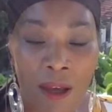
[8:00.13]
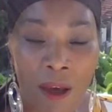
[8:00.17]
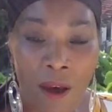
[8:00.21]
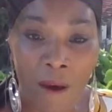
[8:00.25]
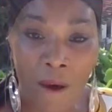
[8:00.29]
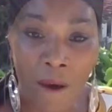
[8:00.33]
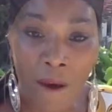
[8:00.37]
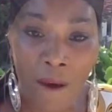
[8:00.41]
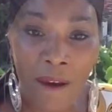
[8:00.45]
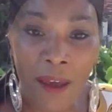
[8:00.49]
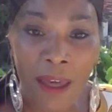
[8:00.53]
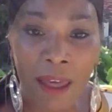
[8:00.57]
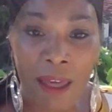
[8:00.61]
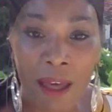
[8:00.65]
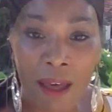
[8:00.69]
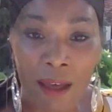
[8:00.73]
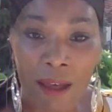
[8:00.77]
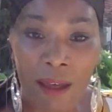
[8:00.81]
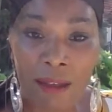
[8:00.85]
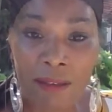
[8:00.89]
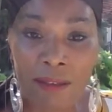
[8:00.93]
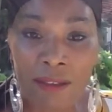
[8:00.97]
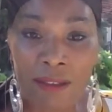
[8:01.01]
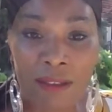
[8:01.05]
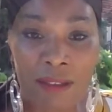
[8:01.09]
I
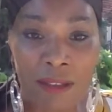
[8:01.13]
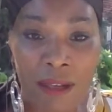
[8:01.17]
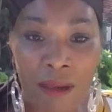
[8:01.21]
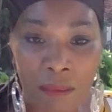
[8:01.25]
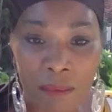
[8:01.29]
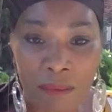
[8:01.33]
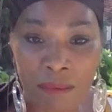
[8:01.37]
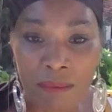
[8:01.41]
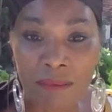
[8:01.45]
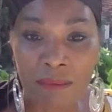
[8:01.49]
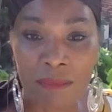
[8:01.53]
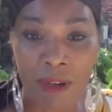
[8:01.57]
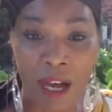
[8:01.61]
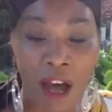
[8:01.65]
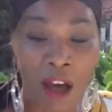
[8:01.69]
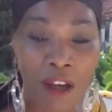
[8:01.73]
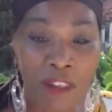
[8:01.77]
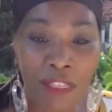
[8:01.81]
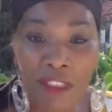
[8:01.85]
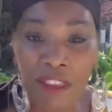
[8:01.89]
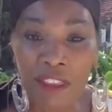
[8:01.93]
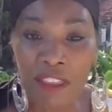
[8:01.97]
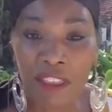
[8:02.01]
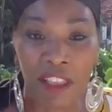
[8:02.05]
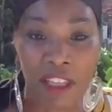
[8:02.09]
had some
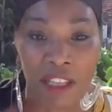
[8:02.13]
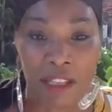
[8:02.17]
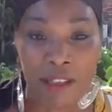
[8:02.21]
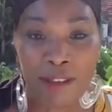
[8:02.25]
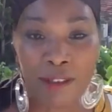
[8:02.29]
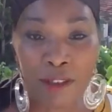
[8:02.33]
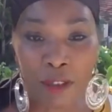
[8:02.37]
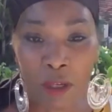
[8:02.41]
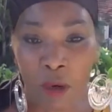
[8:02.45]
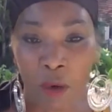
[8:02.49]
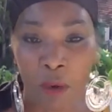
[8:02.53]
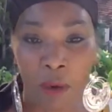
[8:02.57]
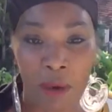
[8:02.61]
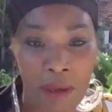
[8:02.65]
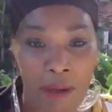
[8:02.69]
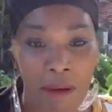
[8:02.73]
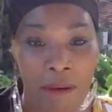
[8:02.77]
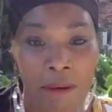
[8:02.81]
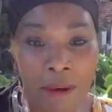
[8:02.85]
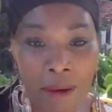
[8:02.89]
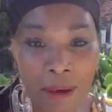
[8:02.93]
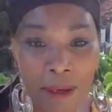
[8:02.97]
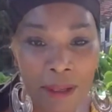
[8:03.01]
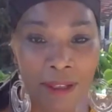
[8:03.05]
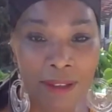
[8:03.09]
other things going
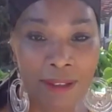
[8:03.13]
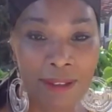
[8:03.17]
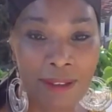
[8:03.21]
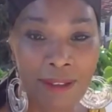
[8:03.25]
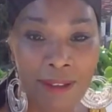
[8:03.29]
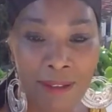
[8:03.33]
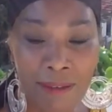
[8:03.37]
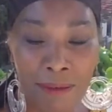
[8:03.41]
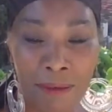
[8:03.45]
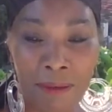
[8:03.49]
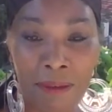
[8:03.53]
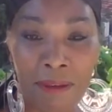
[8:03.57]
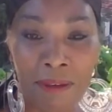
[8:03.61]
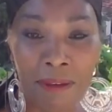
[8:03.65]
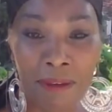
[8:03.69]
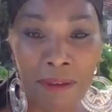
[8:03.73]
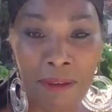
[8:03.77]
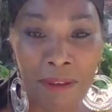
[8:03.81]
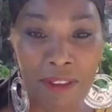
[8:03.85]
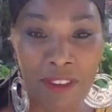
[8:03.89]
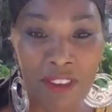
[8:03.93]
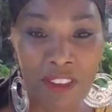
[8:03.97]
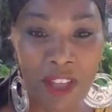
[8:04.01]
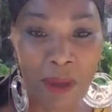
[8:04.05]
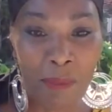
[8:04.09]
on
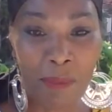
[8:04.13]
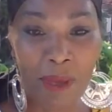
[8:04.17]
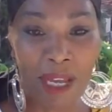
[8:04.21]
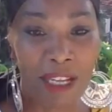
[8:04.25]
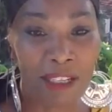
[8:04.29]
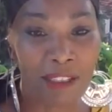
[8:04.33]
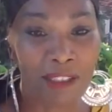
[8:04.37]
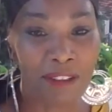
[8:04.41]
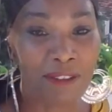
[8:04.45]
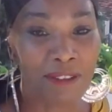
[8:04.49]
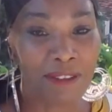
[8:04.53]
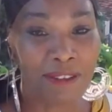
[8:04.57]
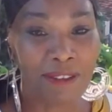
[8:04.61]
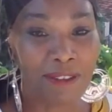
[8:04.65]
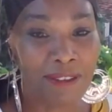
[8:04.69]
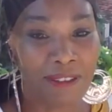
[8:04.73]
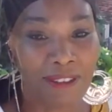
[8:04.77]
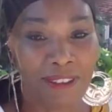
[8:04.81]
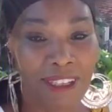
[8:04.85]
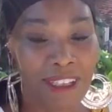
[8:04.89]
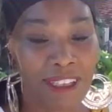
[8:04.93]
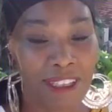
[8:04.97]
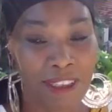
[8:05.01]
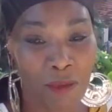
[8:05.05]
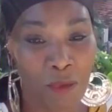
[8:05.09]
that made it
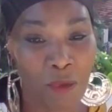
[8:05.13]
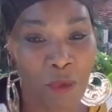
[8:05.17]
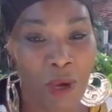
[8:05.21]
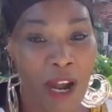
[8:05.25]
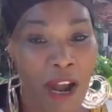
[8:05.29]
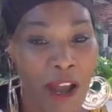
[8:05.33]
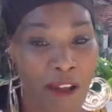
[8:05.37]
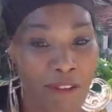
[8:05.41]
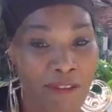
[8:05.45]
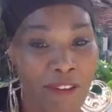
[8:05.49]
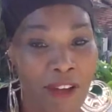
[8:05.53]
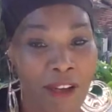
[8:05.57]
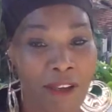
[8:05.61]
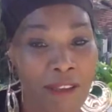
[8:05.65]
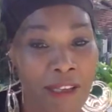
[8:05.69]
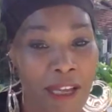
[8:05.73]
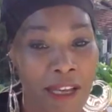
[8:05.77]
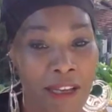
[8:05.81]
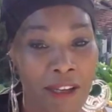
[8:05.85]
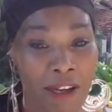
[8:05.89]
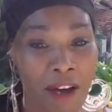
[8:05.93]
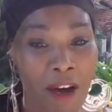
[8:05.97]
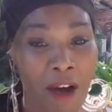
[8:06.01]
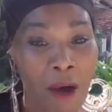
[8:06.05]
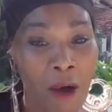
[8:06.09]
where I felt
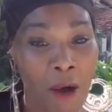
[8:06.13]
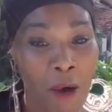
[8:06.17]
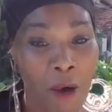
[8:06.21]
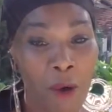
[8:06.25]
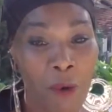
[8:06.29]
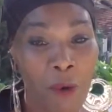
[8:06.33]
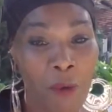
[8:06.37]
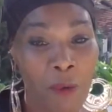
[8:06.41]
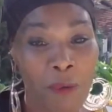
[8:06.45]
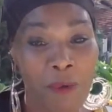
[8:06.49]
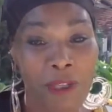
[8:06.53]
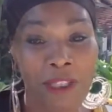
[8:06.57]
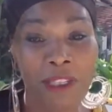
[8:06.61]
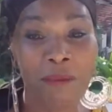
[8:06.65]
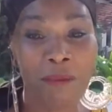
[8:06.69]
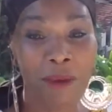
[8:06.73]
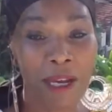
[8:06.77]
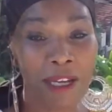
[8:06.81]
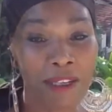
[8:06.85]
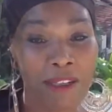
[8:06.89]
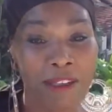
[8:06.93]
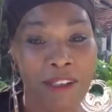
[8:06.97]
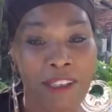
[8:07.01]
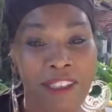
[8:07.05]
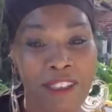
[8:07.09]
like, oh, what am I
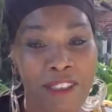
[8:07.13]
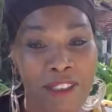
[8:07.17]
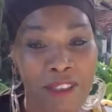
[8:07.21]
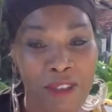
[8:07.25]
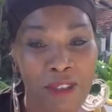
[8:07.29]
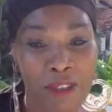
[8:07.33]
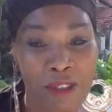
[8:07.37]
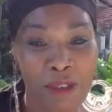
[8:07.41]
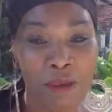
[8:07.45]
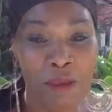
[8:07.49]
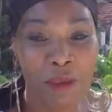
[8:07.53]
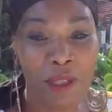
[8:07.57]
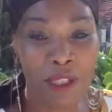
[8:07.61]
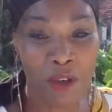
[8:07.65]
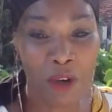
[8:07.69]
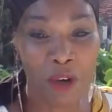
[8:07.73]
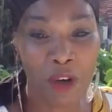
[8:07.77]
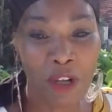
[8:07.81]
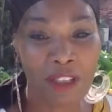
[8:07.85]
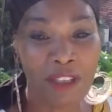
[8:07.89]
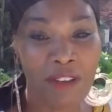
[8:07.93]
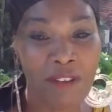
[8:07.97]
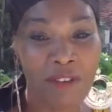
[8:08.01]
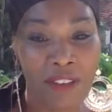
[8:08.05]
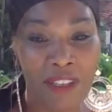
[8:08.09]
going to do with
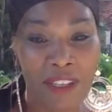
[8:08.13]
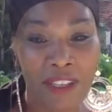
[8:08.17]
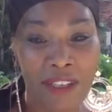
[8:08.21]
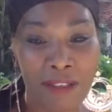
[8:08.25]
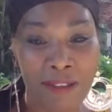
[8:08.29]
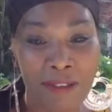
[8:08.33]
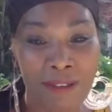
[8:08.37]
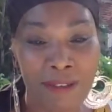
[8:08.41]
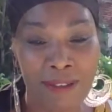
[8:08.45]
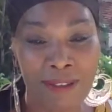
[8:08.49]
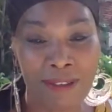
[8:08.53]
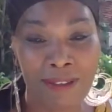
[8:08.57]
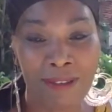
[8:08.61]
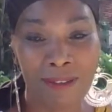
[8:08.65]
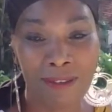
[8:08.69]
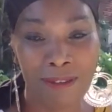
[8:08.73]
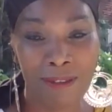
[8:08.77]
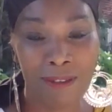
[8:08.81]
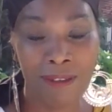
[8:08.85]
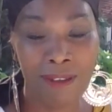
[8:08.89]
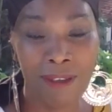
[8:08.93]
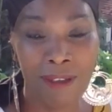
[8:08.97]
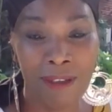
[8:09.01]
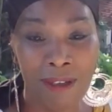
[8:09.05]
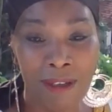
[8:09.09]
all of this?
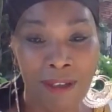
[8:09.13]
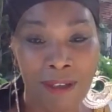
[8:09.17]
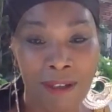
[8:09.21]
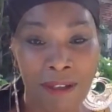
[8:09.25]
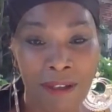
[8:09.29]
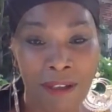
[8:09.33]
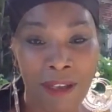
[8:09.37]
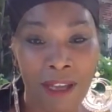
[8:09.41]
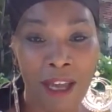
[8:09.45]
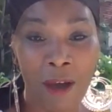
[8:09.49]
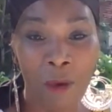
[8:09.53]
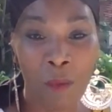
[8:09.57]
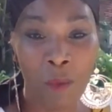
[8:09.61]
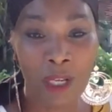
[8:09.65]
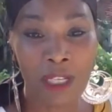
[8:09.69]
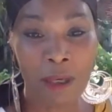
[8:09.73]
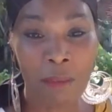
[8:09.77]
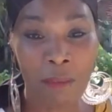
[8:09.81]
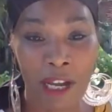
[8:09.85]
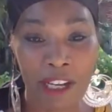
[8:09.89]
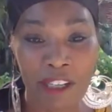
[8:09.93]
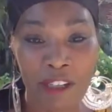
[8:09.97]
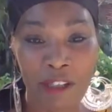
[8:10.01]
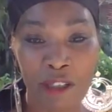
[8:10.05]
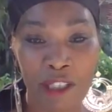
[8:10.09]
And what
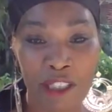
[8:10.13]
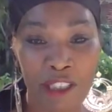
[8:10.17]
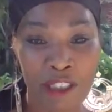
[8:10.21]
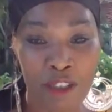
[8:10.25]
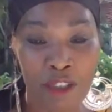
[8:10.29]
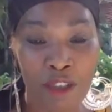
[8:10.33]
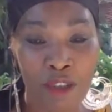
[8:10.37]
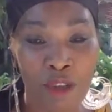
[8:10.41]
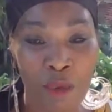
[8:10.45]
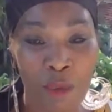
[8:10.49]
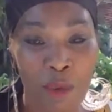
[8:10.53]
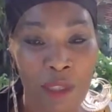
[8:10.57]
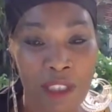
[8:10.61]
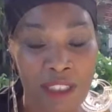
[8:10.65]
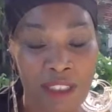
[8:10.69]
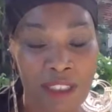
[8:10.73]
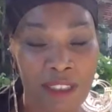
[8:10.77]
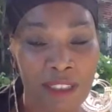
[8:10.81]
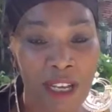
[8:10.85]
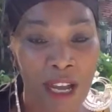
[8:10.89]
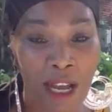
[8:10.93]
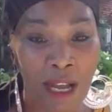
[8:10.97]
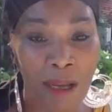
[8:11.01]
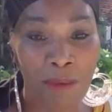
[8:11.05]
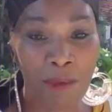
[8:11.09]
am I going to do when it's
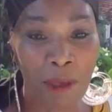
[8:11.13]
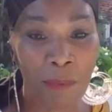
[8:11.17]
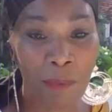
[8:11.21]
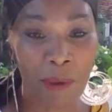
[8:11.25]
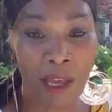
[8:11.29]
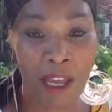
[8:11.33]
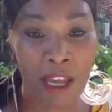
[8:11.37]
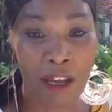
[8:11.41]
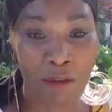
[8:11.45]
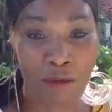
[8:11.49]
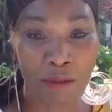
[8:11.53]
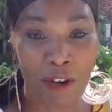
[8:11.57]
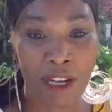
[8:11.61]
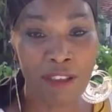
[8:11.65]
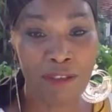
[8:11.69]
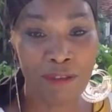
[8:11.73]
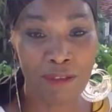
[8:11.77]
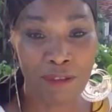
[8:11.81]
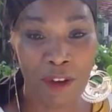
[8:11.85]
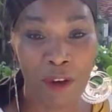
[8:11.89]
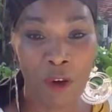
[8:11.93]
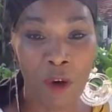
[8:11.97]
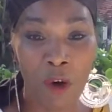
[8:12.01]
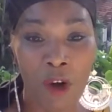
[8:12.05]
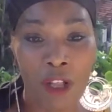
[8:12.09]
time to pay rent
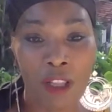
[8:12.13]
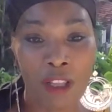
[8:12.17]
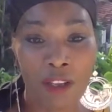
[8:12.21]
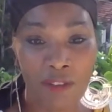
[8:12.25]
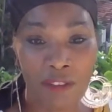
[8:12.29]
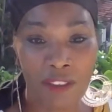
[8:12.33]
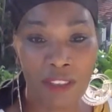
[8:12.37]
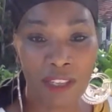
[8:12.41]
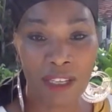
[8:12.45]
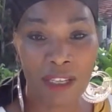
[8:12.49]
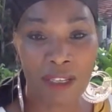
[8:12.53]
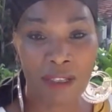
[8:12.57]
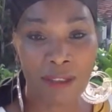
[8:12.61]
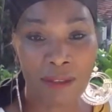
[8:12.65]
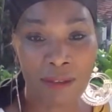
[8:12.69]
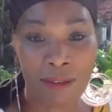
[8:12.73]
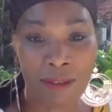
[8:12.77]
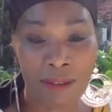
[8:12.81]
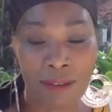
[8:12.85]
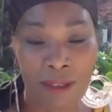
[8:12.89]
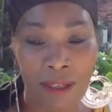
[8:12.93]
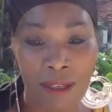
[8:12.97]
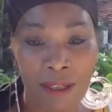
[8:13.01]
for all of this?